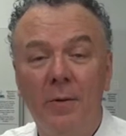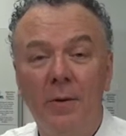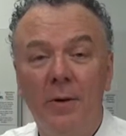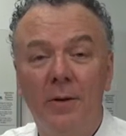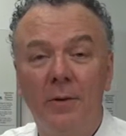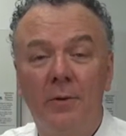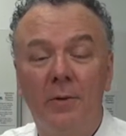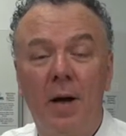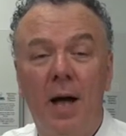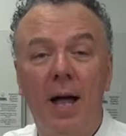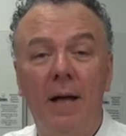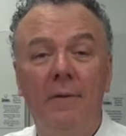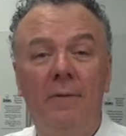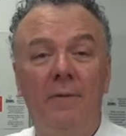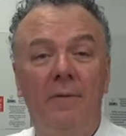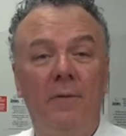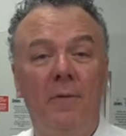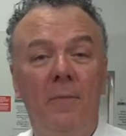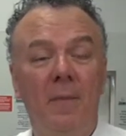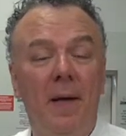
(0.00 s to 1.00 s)
we're going to try
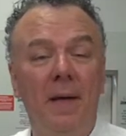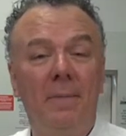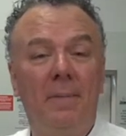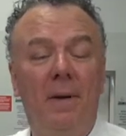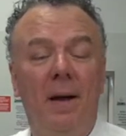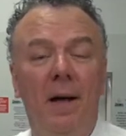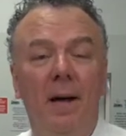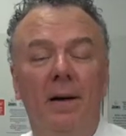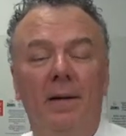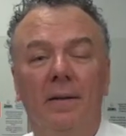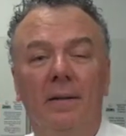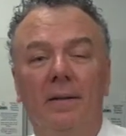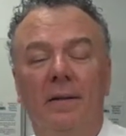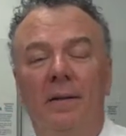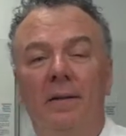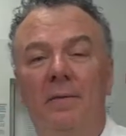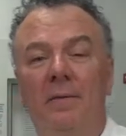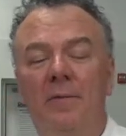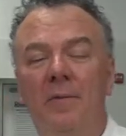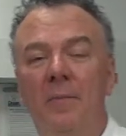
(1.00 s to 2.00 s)
Fumé Blanc.
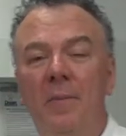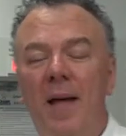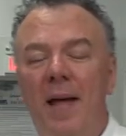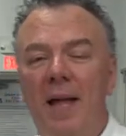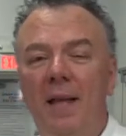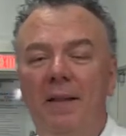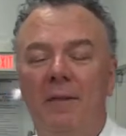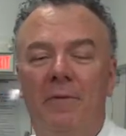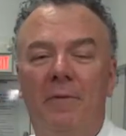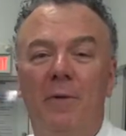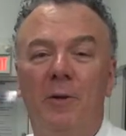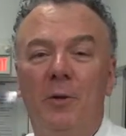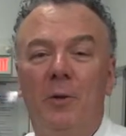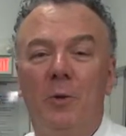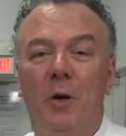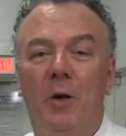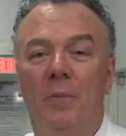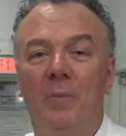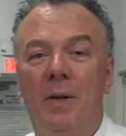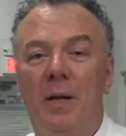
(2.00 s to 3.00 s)
Fumé, the French
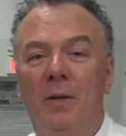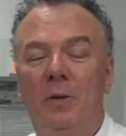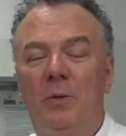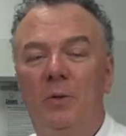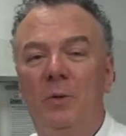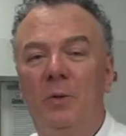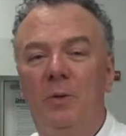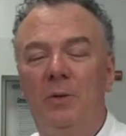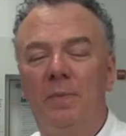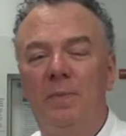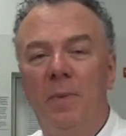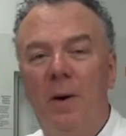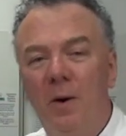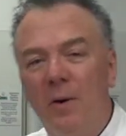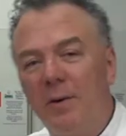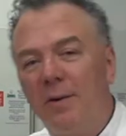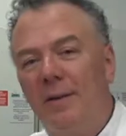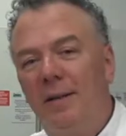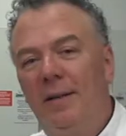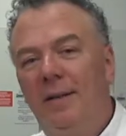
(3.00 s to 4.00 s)
word means to
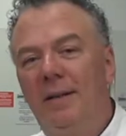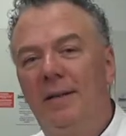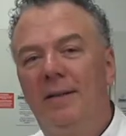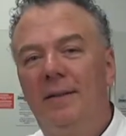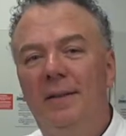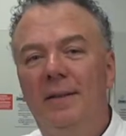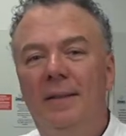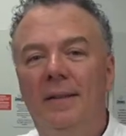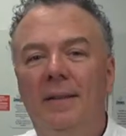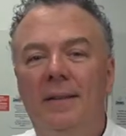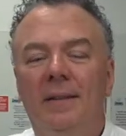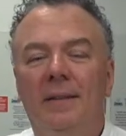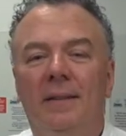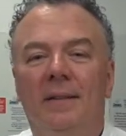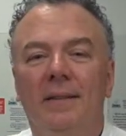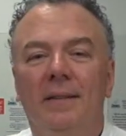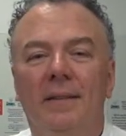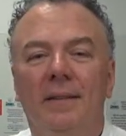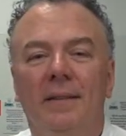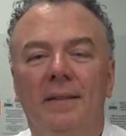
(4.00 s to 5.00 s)
smoke. Uh,
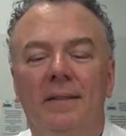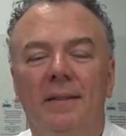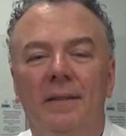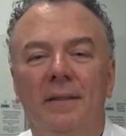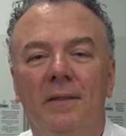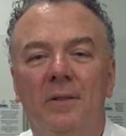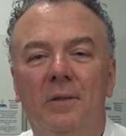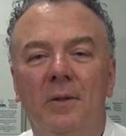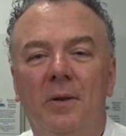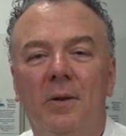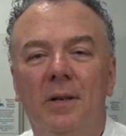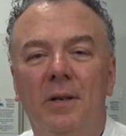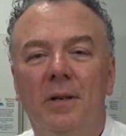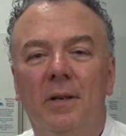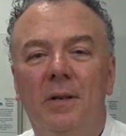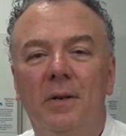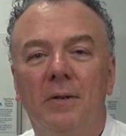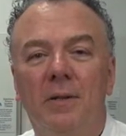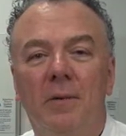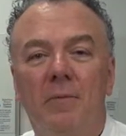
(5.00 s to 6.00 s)
the story
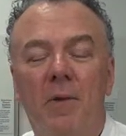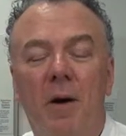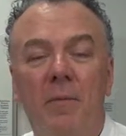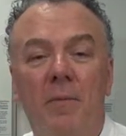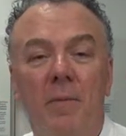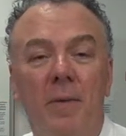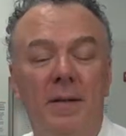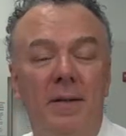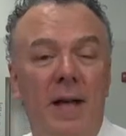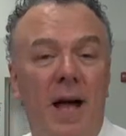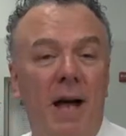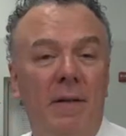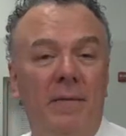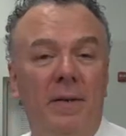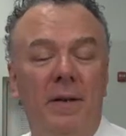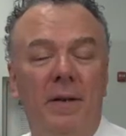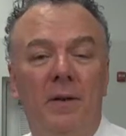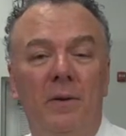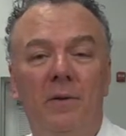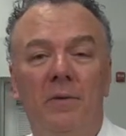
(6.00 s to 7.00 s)
goes that Robert
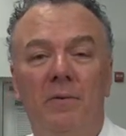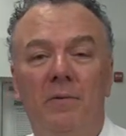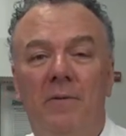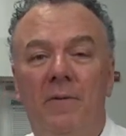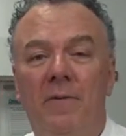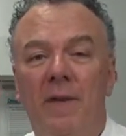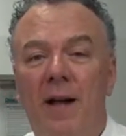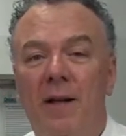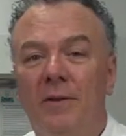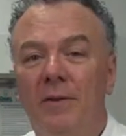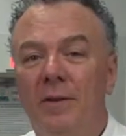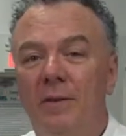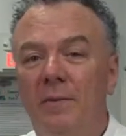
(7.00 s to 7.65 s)
Mondavi, who founded